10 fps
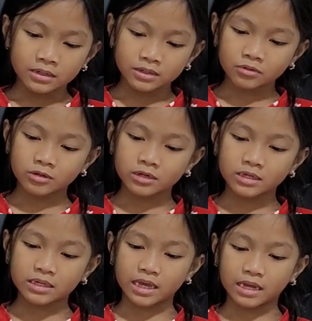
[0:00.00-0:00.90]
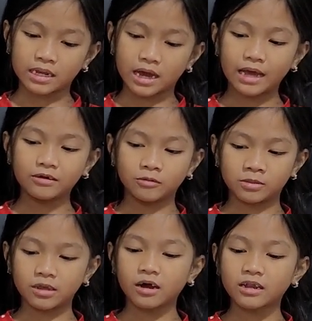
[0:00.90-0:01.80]
Joe shook his head. I do
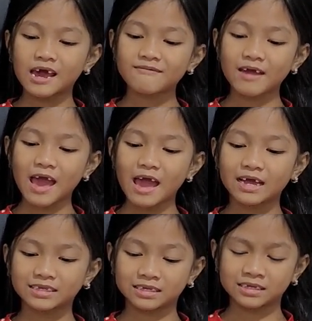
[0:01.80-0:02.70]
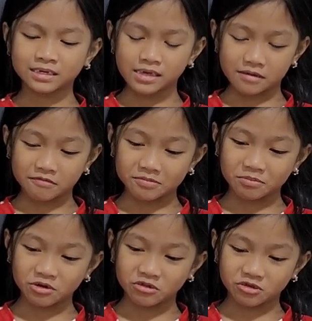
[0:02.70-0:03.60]
not have hands, he
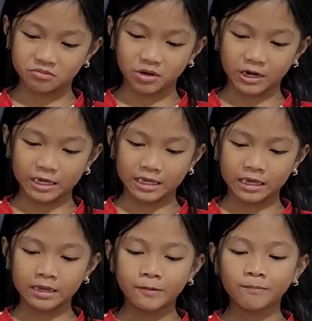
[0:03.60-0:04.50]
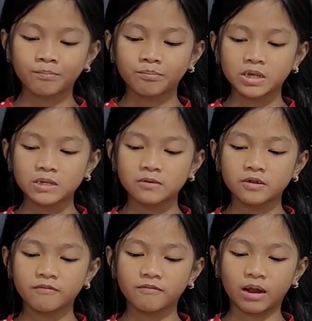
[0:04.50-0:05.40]
whispered to Sparky. Miss
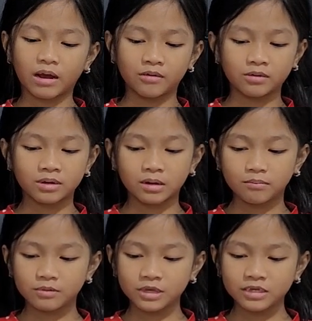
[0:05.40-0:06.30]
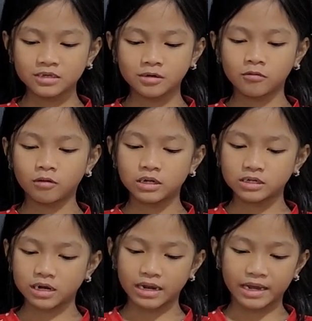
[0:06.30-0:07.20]
Hootie frowned. Please go
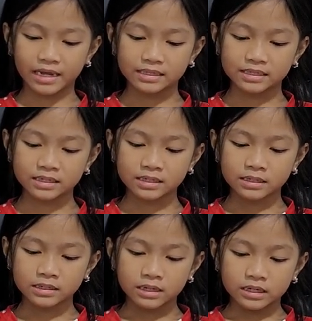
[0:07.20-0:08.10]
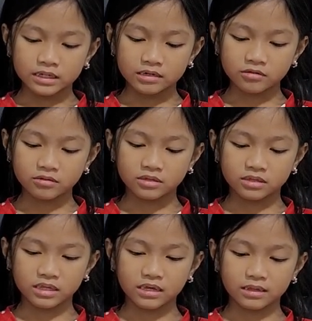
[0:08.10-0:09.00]
wash your hands. Joe
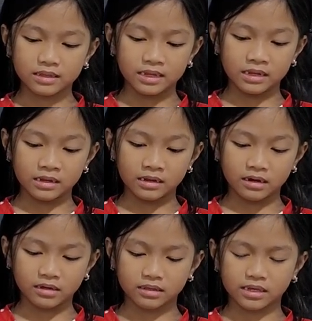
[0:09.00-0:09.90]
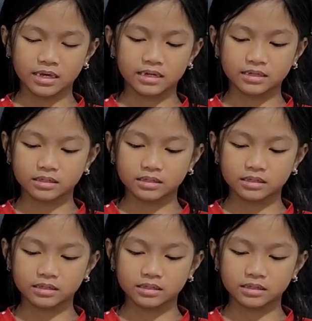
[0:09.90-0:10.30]
still did not get a